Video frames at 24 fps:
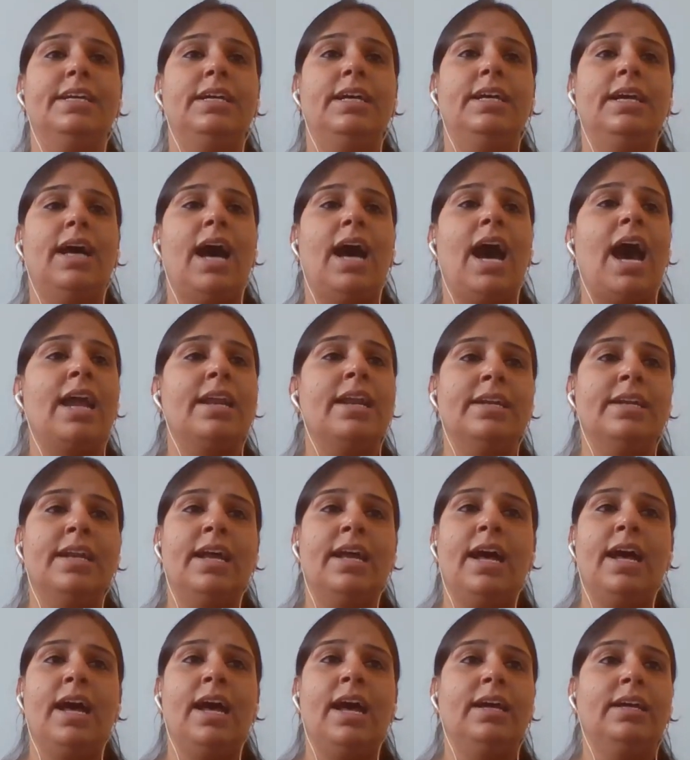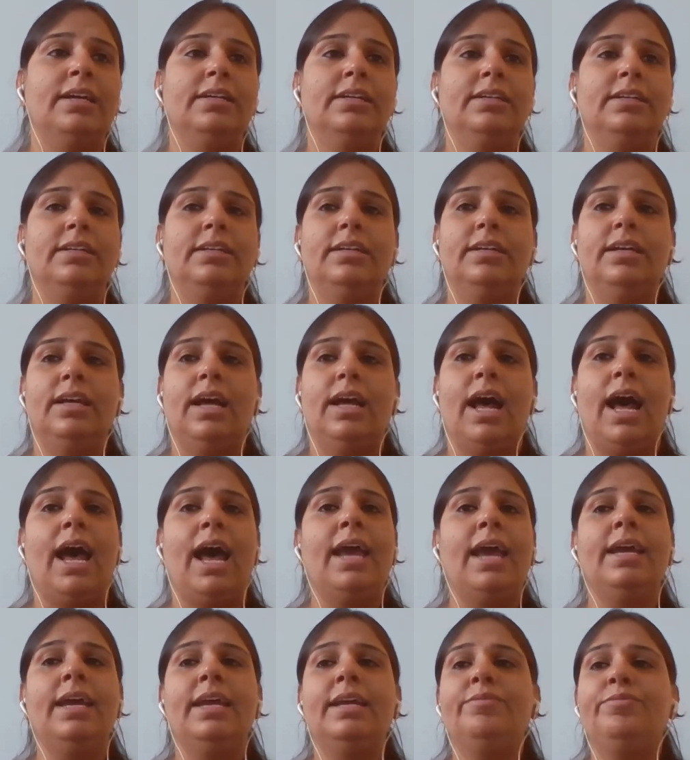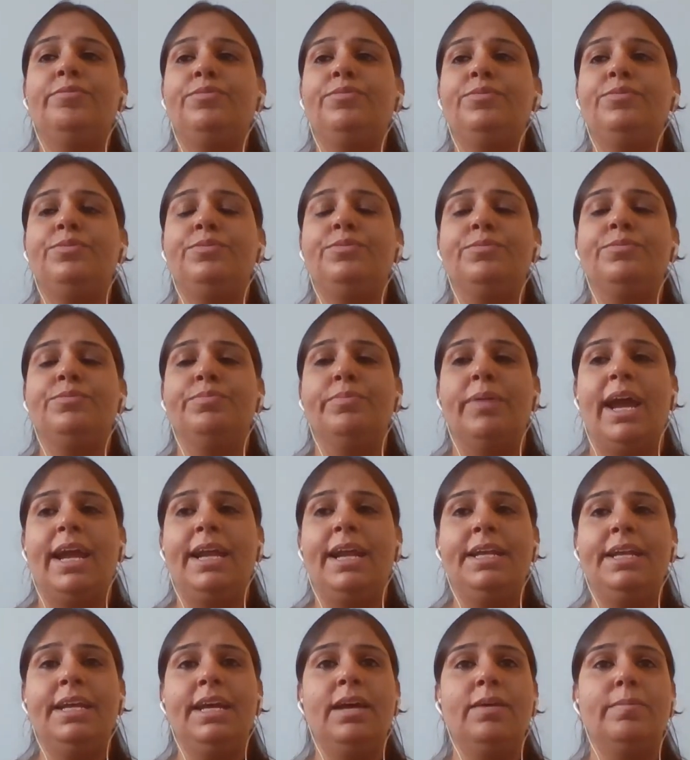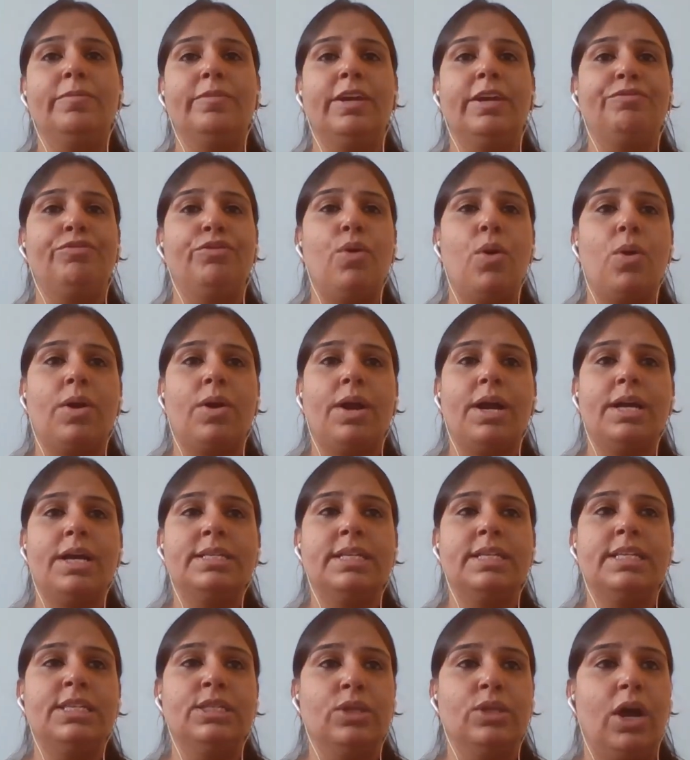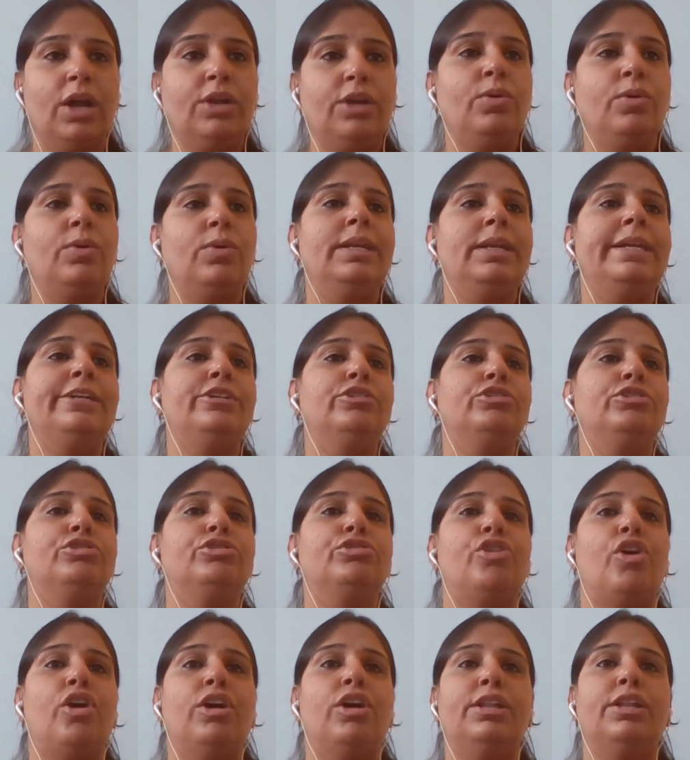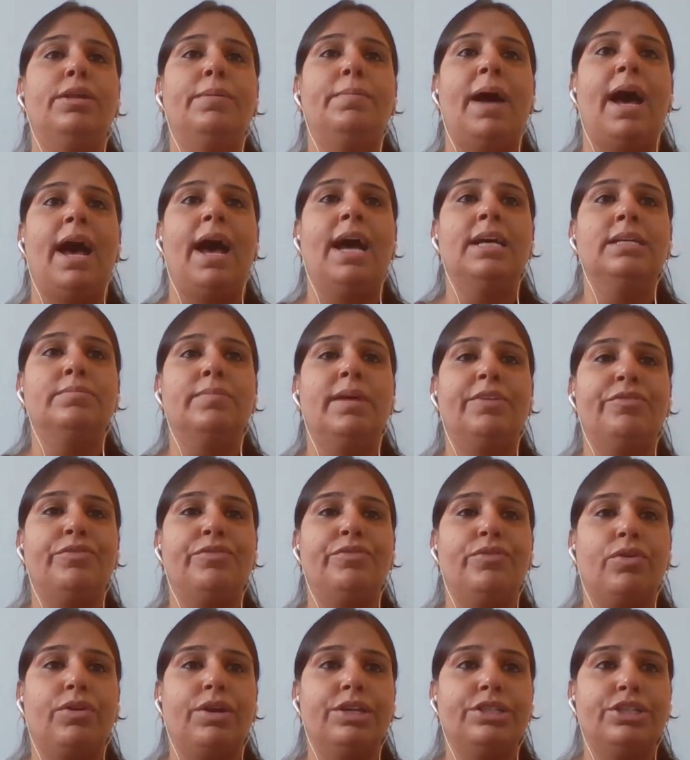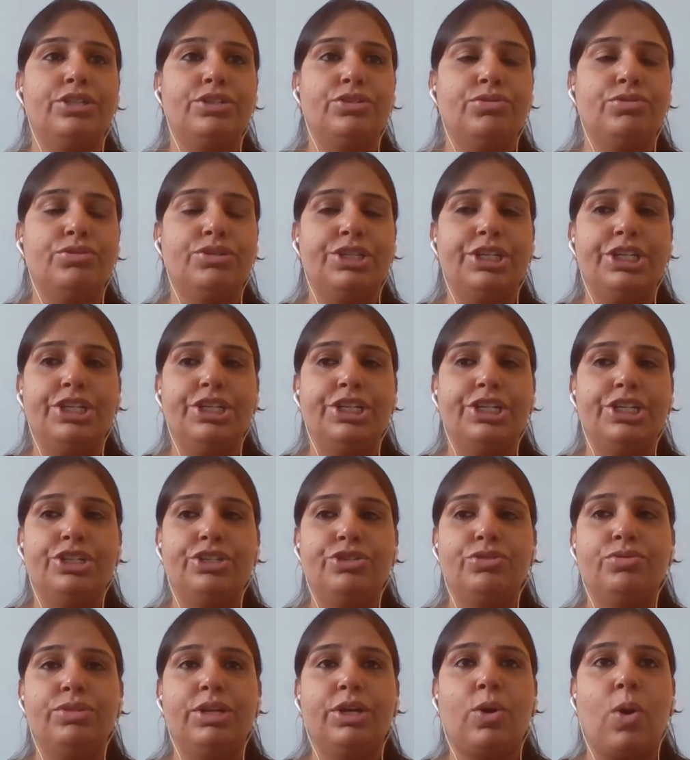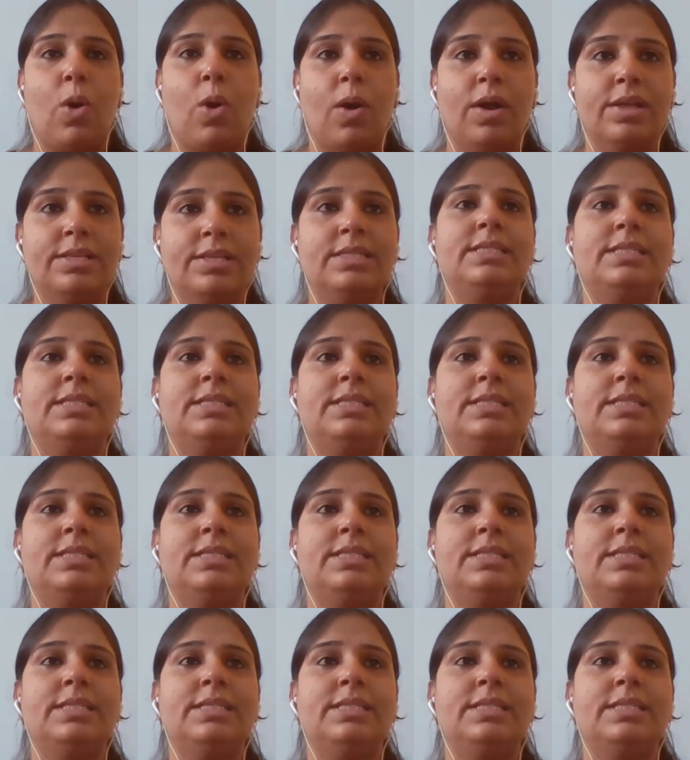Arna, I my dear my focus is not only to draw the bars my focus is to teach you the concept